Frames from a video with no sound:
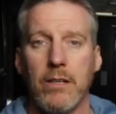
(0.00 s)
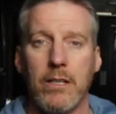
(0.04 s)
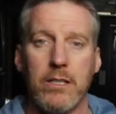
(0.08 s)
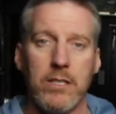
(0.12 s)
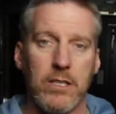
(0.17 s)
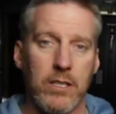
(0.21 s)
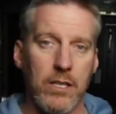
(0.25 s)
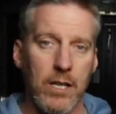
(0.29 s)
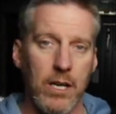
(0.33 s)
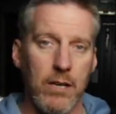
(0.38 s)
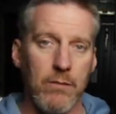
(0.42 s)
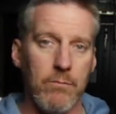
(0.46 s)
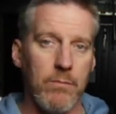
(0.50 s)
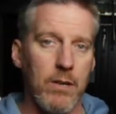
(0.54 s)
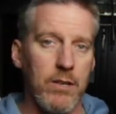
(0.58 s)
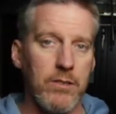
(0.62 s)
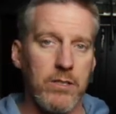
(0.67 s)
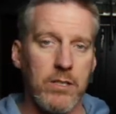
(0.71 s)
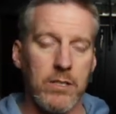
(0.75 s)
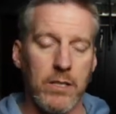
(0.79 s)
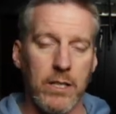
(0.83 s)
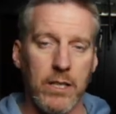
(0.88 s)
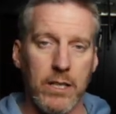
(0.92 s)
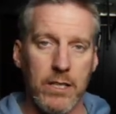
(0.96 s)
As you know,
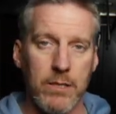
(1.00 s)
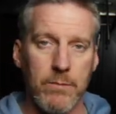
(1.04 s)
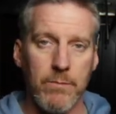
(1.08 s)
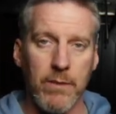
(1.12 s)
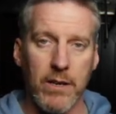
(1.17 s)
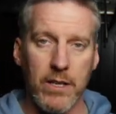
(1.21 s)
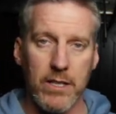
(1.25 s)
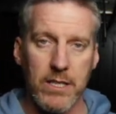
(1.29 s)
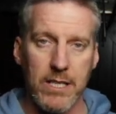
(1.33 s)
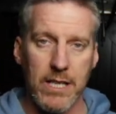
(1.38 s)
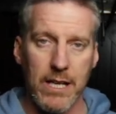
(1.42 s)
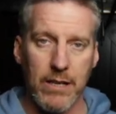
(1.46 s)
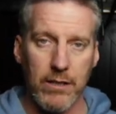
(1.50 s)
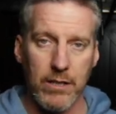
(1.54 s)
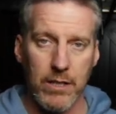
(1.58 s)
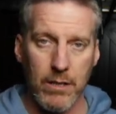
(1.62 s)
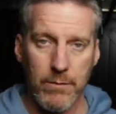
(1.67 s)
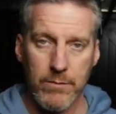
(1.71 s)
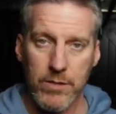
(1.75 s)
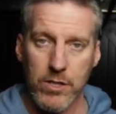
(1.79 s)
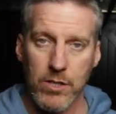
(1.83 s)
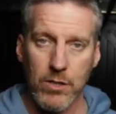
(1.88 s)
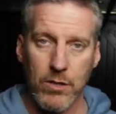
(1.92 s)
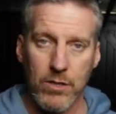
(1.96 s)
most of these bikes now
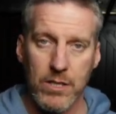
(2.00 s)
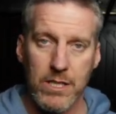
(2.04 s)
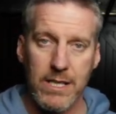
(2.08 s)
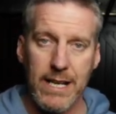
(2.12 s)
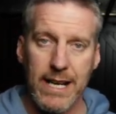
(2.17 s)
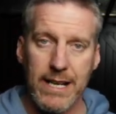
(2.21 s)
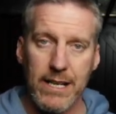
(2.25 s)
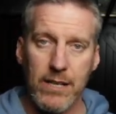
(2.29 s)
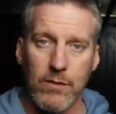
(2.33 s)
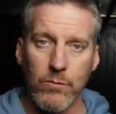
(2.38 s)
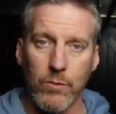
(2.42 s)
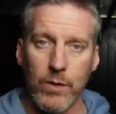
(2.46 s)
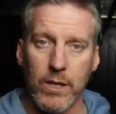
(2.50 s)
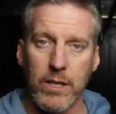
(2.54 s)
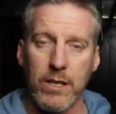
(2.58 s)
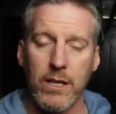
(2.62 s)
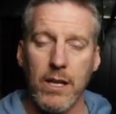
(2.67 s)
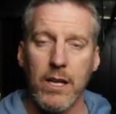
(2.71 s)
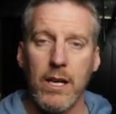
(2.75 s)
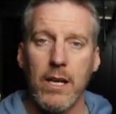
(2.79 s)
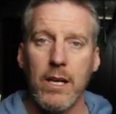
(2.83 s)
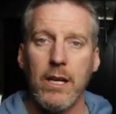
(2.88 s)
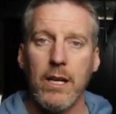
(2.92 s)
come stock standard with